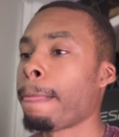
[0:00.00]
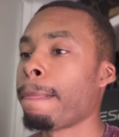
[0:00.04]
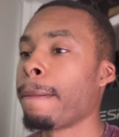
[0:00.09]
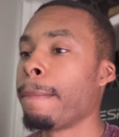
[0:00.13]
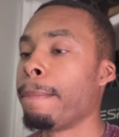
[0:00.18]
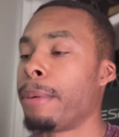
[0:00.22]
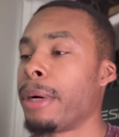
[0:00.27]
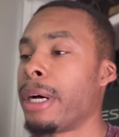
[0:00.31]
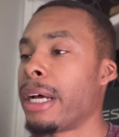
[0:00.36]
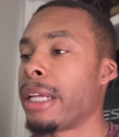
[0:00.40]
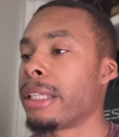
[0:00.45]

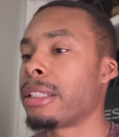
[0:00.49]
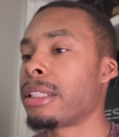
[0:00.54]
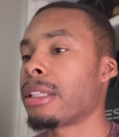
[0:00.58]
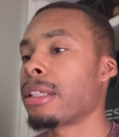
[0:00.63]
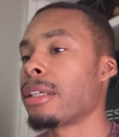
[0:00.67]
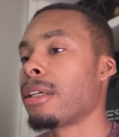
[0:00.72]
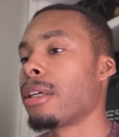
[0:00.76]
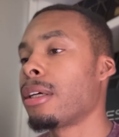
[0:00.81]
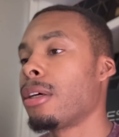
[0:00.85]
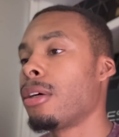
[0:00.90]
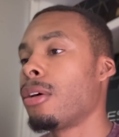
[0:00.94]
But
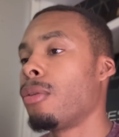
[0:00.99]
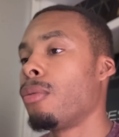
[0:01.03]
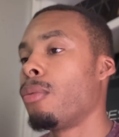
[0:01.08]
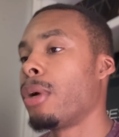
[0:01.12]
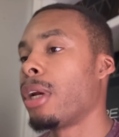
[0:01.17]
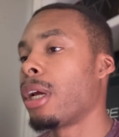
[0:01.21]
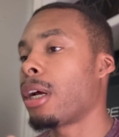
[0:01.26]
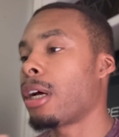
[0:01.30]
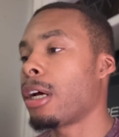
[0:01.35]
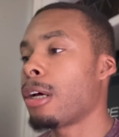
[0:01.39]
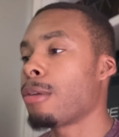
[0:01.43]
when
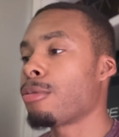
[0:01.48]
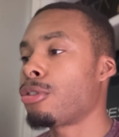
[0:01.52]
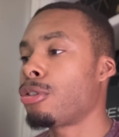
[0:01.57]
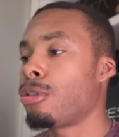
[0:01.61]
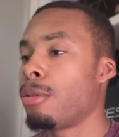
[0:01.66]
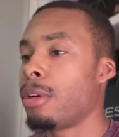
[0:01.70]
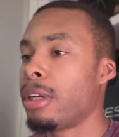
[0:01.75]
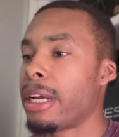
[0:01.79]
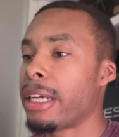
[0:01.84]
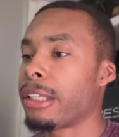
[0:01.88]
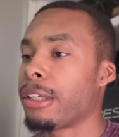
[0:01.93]
it comes
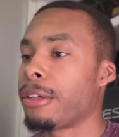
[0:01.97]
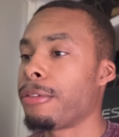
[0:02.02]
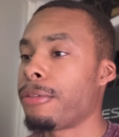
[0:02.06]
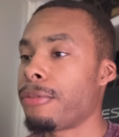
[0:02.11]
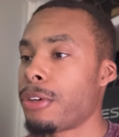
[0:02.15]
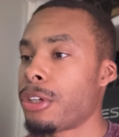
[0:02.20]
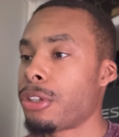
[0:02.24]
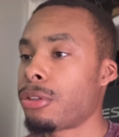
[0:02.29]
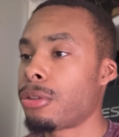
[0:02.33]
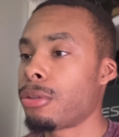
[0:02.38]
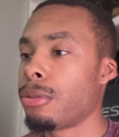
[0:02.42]
to elected
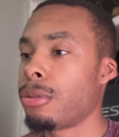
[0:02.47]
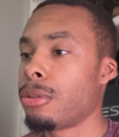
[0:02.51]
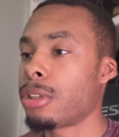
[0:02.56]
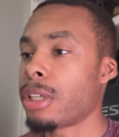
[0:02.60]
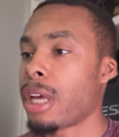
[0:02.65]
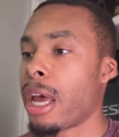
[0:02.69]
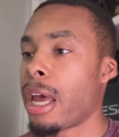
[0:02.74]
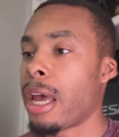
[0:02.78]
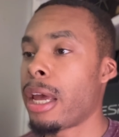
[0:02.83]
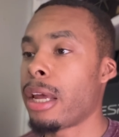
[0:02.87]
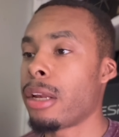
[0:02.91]
officials
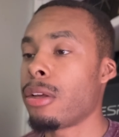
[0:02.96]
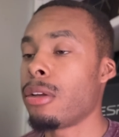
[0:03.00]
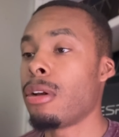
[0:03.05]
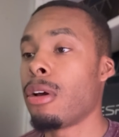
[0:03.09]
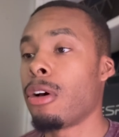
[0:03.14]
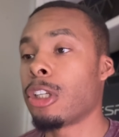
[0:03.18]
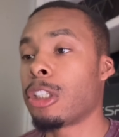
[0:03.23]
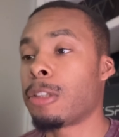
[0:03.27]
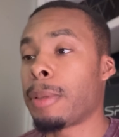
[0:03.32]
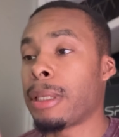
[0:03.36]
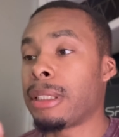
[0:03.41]
and, you
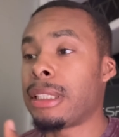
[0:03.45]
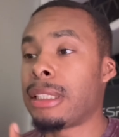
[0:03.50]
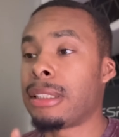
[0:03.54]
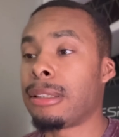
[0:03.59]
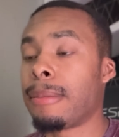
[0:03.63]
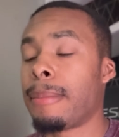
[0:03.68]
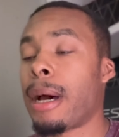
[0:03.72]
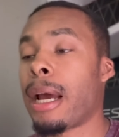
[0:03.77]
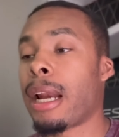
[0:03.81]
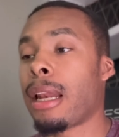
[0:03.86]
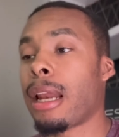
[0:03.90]
know, especially
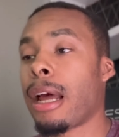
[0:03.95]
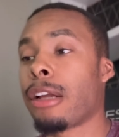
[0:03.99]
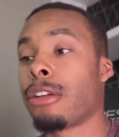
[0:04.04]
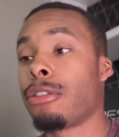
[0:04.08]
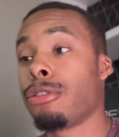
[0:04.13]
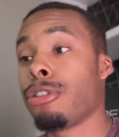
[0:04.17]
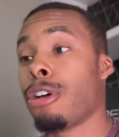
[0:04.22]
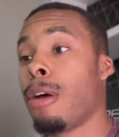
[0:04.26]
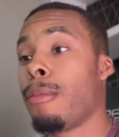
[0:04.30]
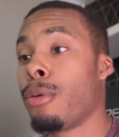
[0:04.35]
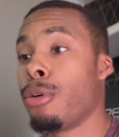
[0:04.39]
somebody like
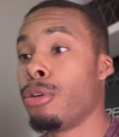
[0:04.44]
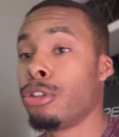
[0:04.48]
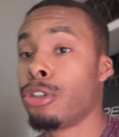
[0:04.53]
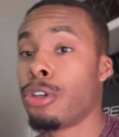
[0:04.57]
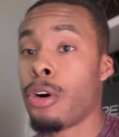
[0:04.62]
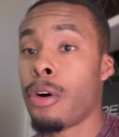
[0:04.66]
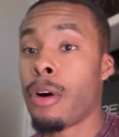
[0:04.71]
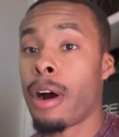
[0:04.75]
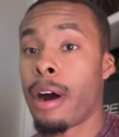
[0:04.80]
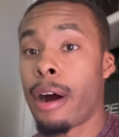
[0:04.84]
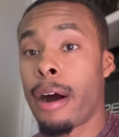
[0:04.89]
Trump, who's
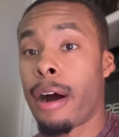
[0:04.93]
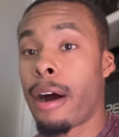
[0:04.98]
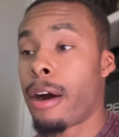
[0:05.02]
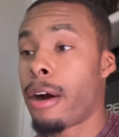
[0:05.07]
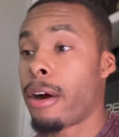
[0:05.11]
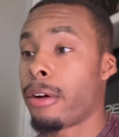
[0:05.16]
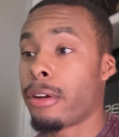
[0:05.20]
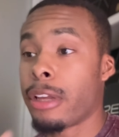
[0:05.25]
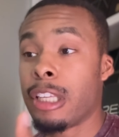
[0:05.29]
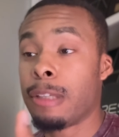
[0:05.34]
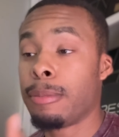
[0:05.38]
going
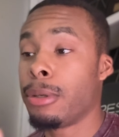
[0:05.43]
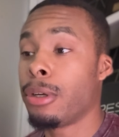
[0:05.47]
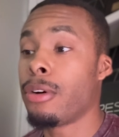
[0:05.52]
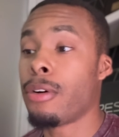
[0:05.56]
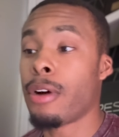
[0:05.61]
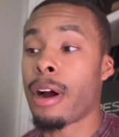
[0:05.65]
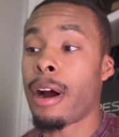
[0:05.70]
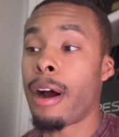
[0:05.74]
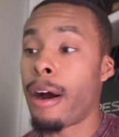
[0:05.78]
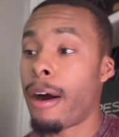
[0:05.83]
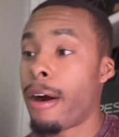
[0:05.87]
hard, he's been
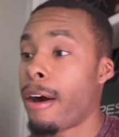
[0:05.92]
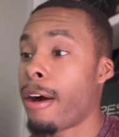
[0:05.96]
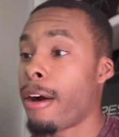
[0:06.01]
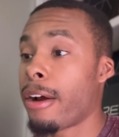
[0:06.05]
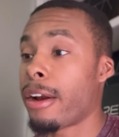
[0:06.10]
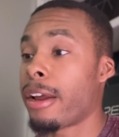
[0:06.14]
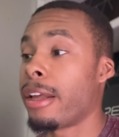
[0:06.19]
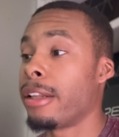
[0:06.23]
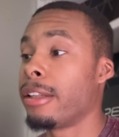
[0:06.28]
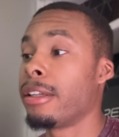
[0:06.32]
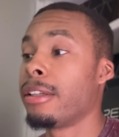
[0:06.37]
going
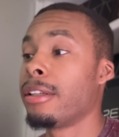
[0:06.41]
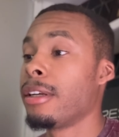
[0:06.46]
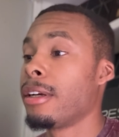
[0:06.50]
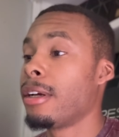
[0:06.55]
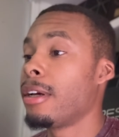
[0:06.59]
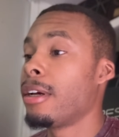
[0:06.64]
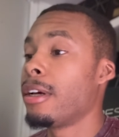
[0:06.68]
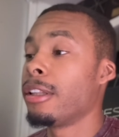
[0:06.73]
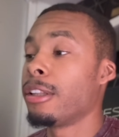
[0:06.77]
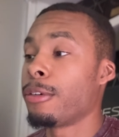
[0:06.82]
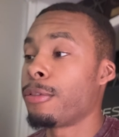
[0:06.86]
hard in
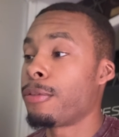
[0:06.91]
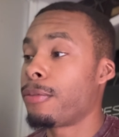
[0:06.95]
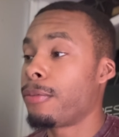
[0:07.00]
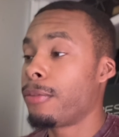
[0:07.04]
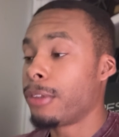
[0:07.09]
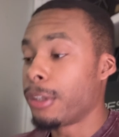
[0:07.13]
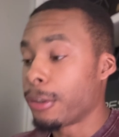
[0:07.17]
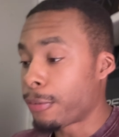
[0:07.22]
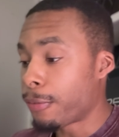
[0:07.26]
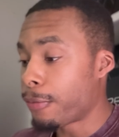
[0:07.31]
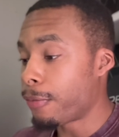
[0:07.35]
the
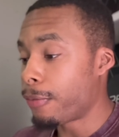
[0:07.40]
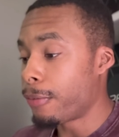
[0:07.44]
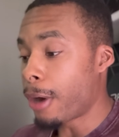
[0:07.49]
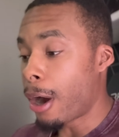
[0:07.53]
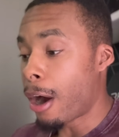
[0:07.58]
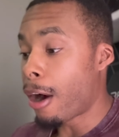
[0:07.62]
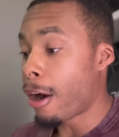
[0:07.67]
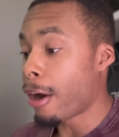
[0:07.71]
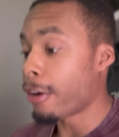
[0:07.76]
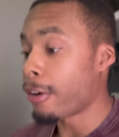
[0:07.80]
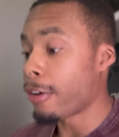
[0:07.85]

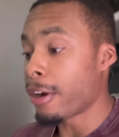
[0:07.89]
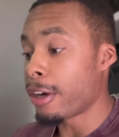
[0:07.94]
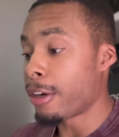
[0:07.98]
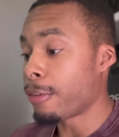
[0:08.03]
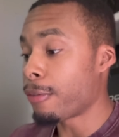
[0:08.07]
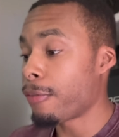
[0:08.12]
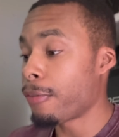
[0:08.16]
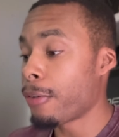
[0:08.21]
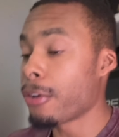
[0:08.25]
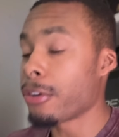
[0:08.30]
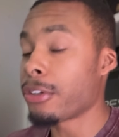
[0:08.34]
harder in the
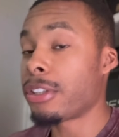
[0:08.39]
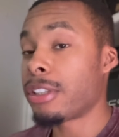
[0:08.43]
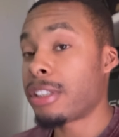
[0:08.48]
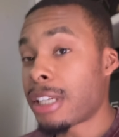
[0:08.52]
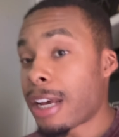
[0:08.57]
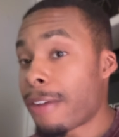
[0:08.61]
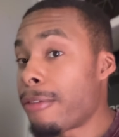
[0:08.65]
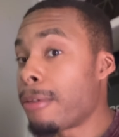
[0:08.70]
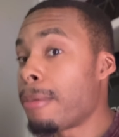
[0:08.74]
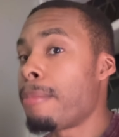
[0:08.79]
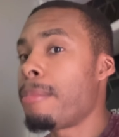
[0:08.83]
first
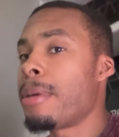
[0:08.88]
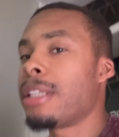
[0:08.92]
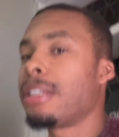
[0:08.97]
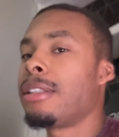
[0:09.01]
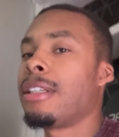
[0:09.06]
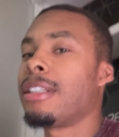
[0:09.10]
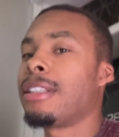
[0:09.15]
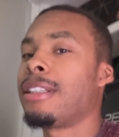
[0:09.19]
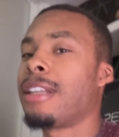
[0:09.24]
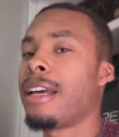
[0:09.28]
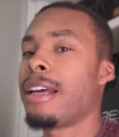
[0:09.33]
7
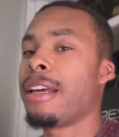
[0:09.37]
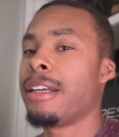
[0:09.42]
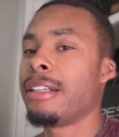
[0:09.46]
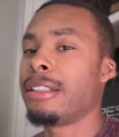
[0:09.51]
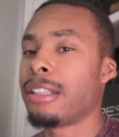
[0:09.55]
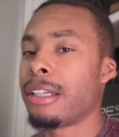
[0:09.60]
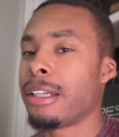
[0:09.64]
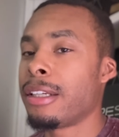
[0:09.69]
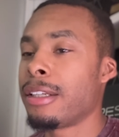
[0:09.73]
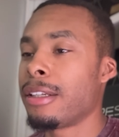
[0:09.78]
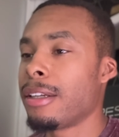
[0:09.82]
business days
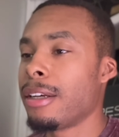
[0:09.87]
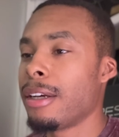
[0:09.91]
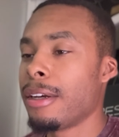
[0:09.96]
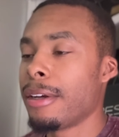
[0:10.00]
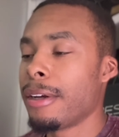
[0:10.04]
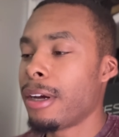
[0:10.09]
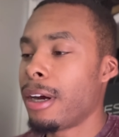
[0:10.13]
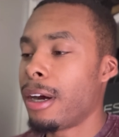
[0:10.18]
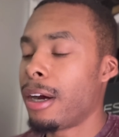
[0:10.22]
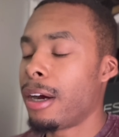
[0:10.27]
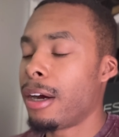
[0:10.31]
than
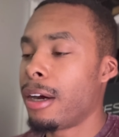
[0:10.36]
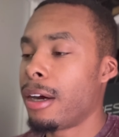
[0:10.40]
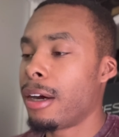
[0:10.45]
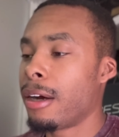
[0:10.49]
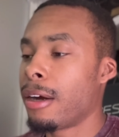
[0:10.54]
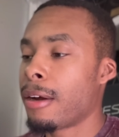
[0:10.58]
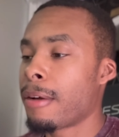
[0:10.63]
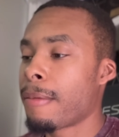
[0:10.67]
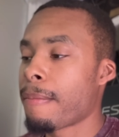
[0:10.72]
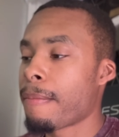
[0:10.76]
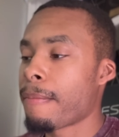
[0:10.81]

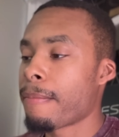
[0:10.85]
Biden